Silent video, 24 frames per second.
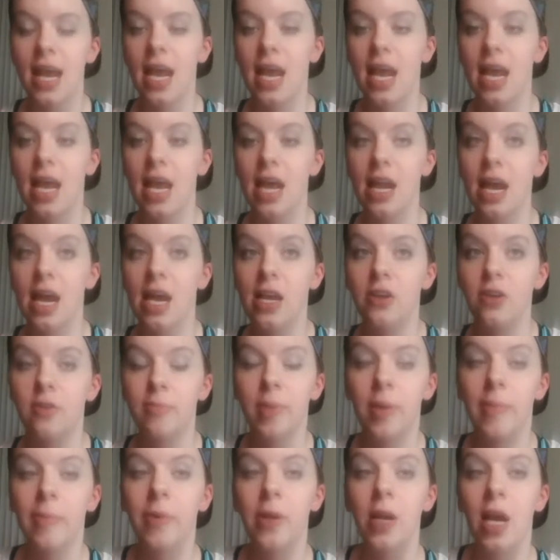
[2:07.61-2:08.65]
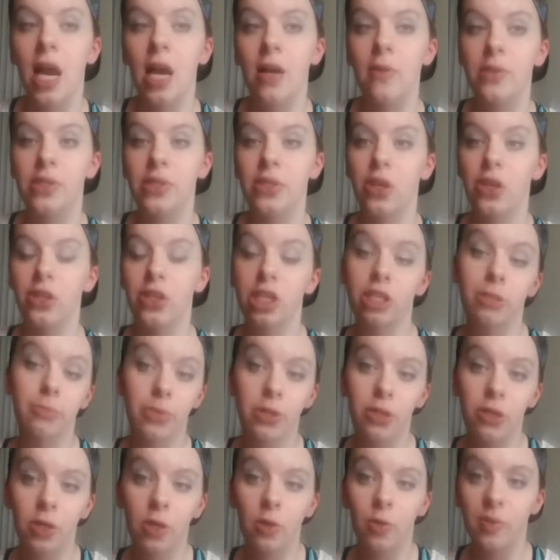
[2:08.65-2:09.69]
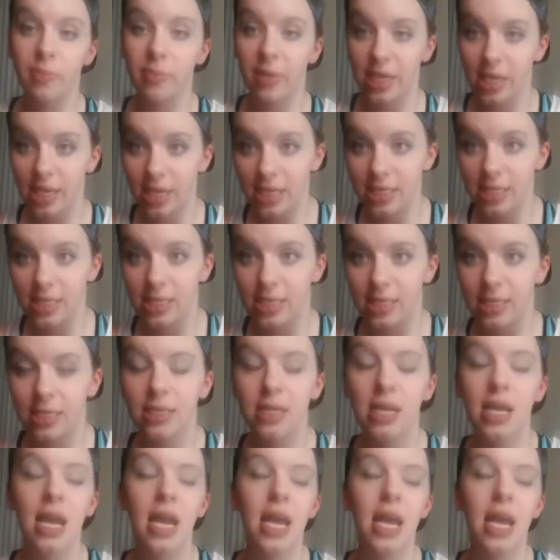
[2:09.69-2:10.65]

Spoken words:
And I remember I was on the computer with my cousin,